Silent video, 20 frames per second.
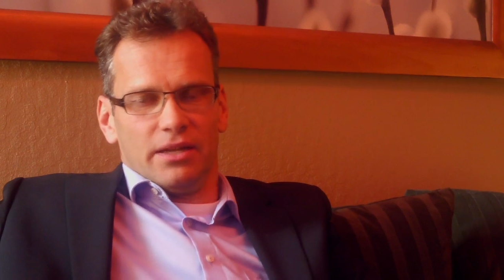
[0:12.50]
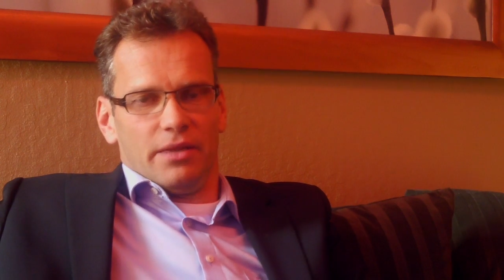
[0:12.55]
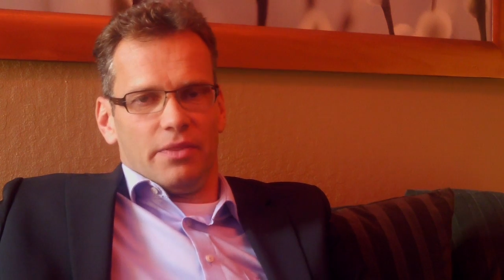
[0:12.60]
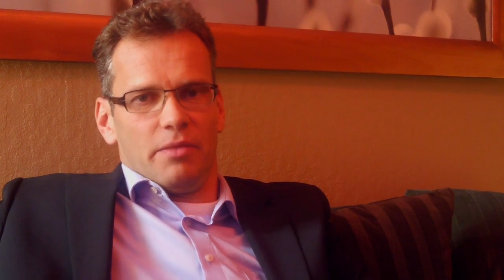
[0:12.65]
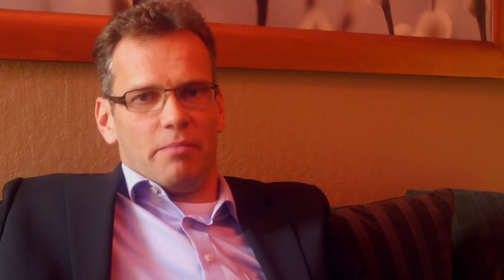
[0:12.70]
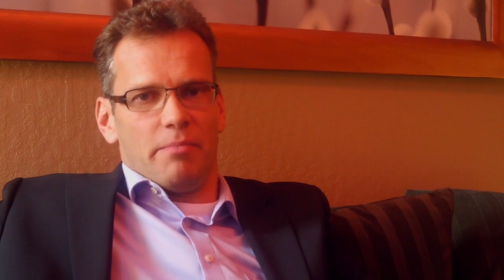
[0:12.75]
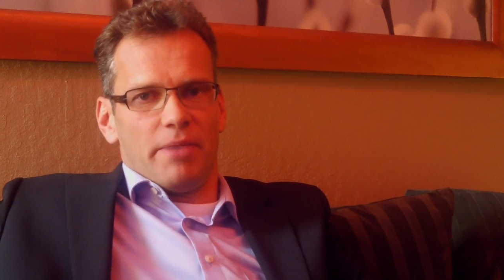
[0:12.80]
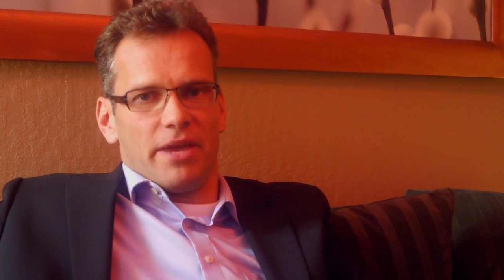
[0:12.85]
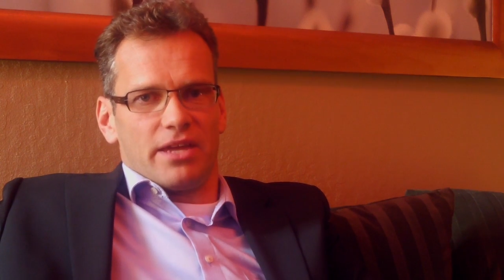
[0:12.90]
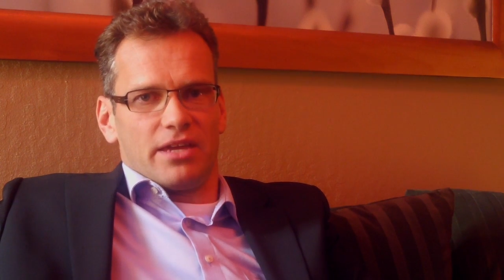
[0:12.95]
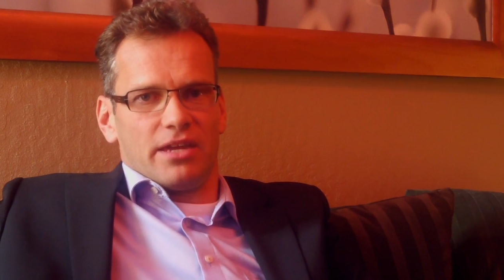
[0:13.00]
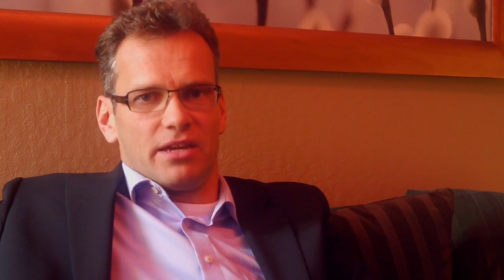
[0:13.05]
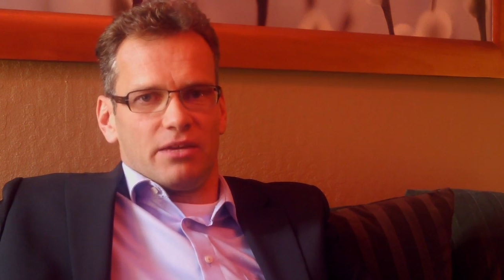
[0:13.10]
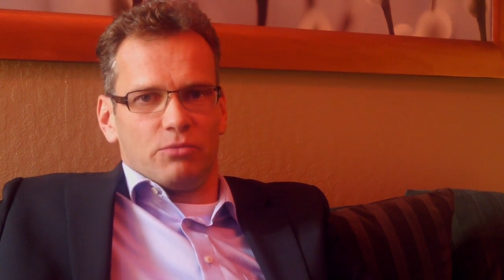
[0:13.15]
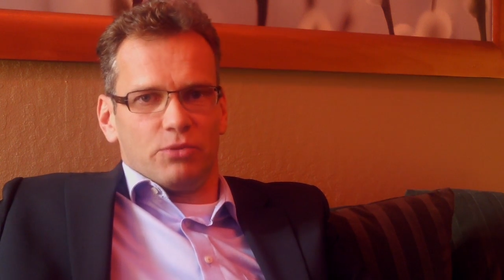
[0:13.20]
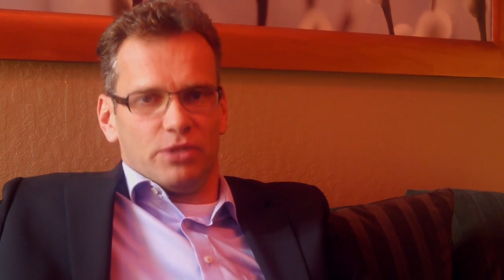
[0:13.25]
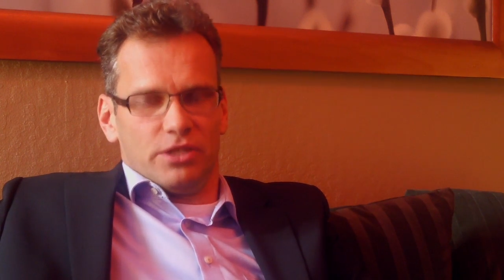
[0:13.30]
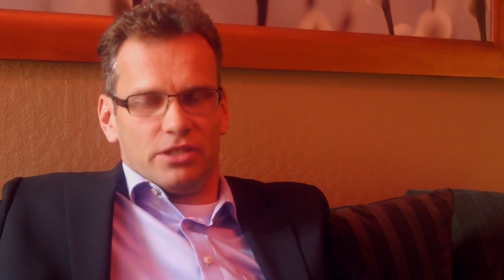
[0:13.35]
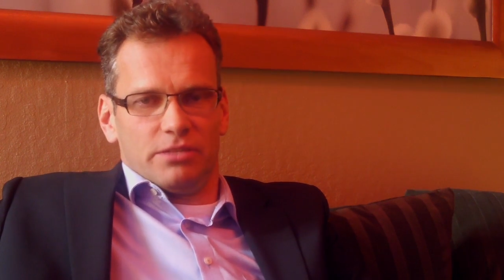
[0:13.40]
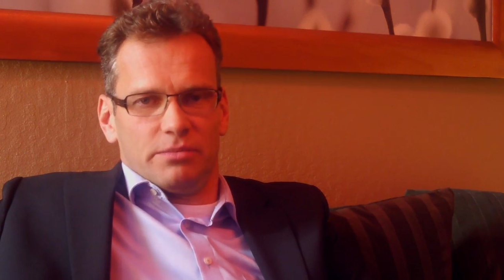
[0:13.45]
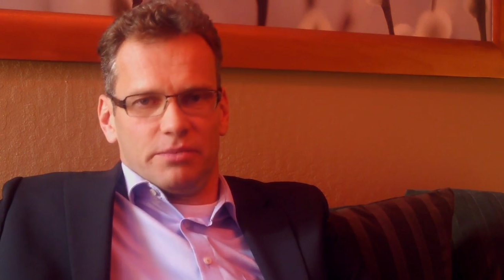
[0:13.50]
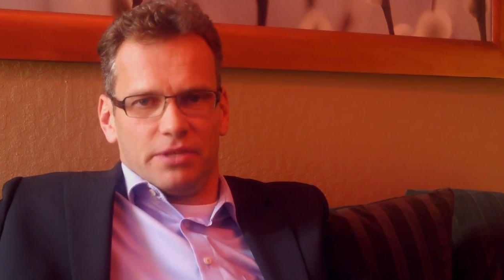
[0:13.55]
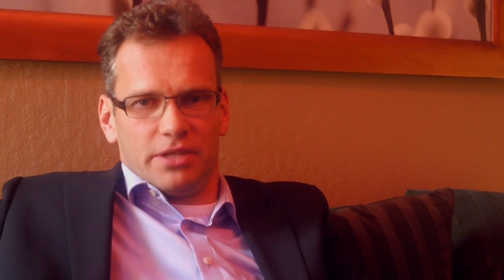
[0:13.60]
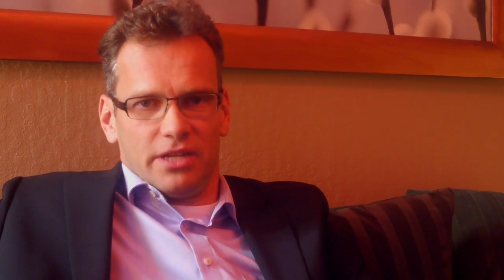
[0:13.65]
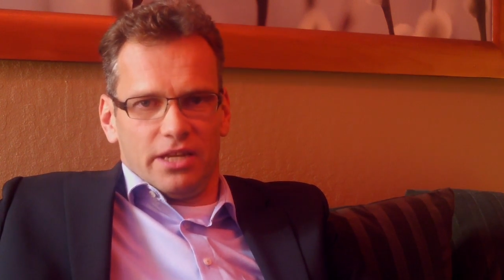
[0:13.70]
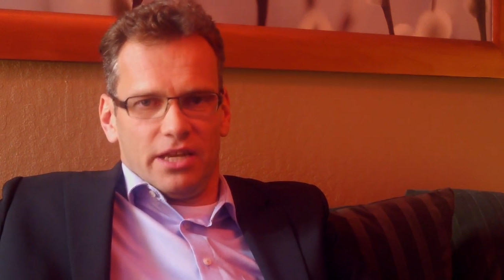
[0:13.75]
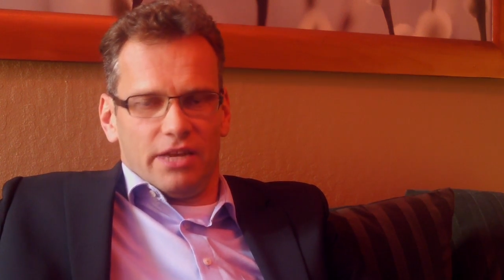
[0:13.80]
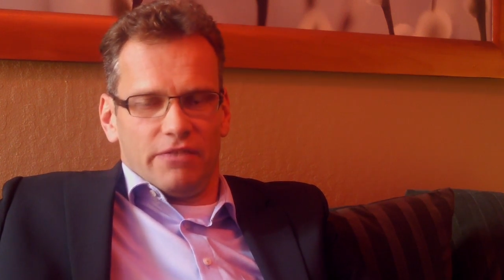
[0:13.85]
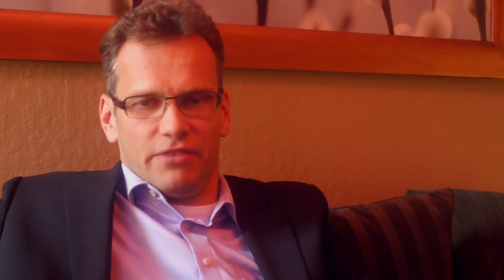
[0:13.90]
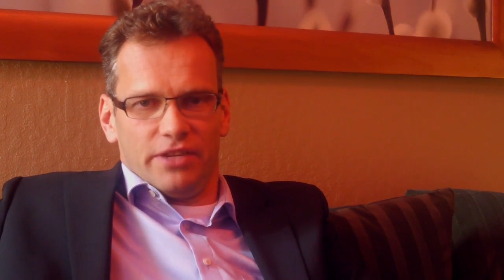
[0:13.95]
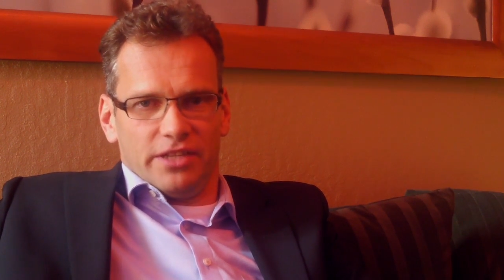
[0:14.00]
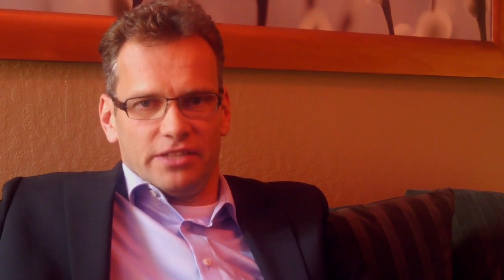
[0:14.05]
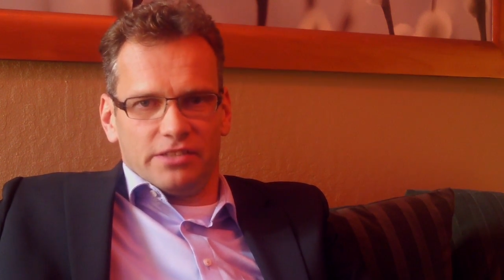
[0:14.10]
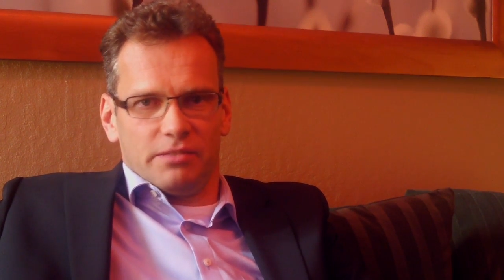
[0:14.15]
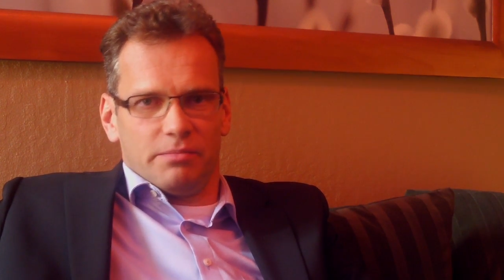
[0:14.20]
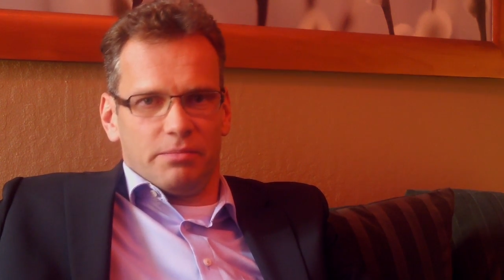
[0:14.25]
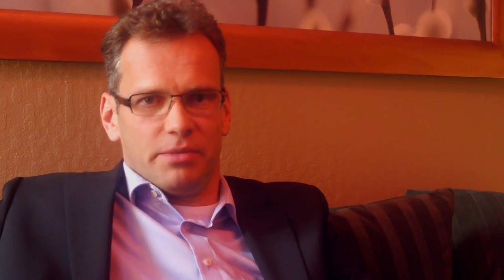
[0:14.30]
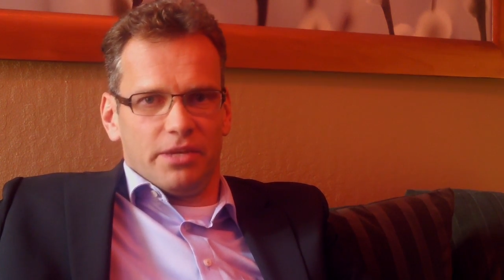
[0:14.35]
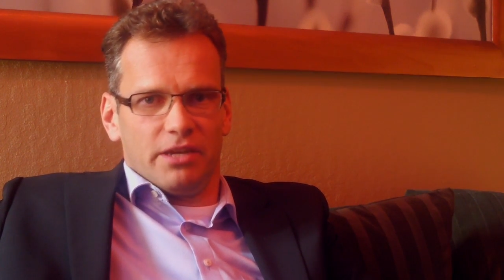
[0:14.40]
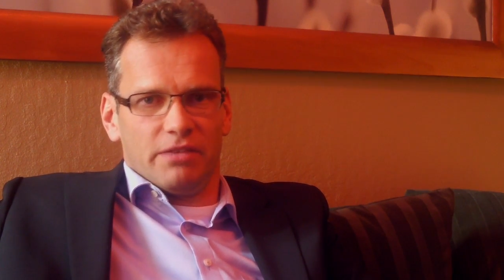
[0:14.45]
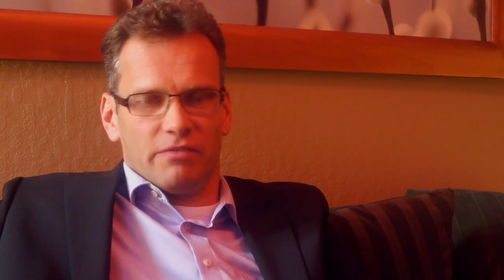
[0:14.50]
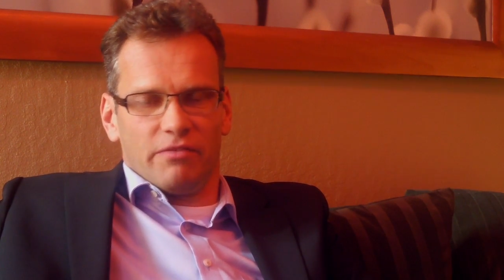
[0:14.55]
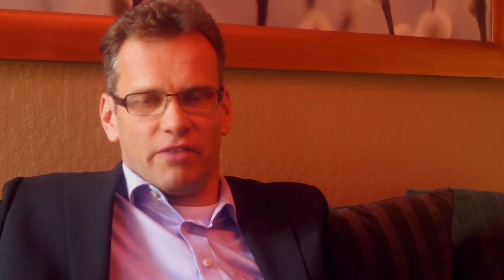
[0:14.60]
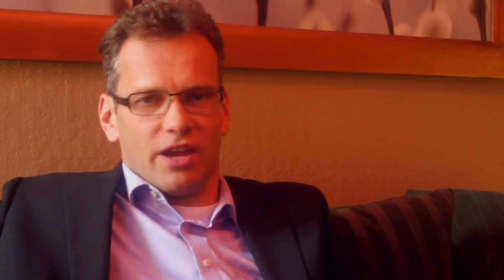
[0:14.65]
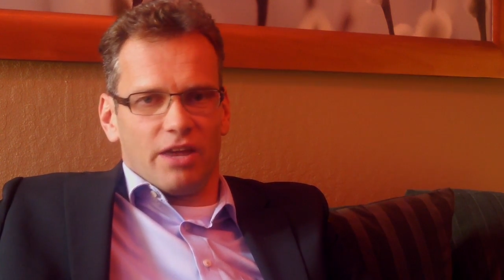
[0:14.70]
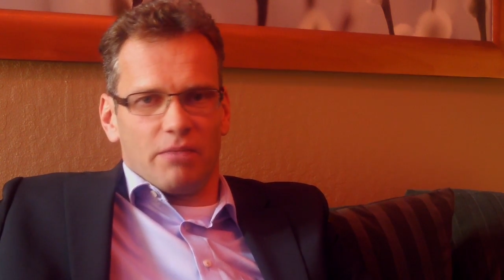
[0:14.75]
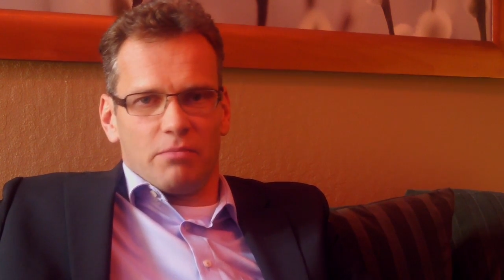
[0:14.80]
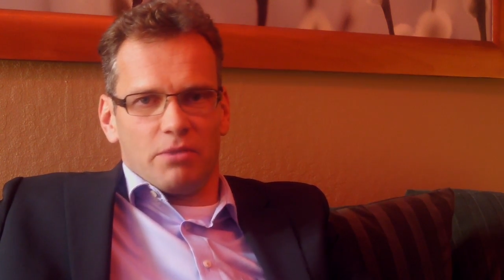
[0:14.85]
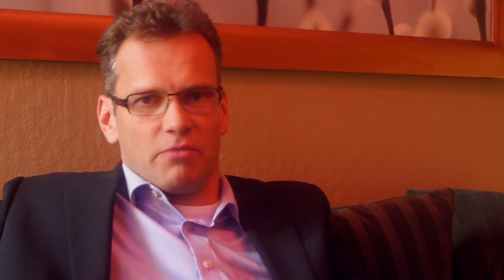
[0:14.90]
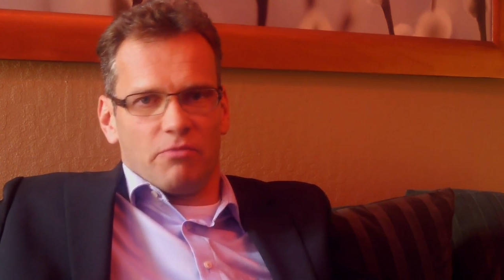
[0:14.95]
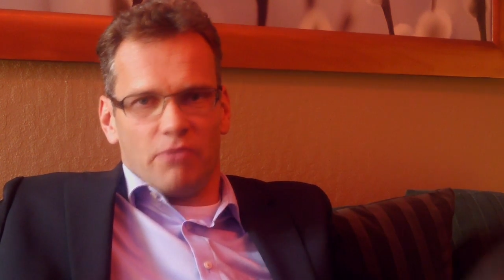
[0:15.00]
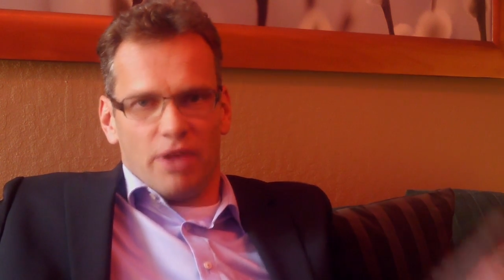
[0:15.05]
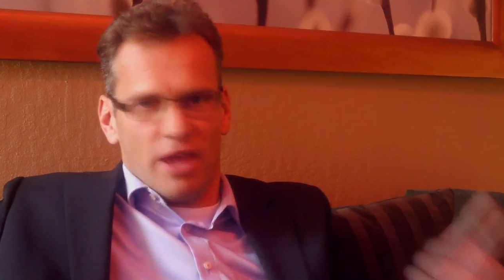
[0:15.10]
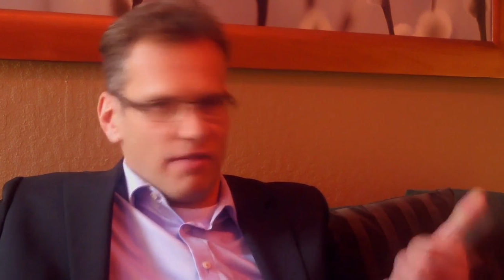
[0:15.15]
On the backend, we typically have an SAP environment,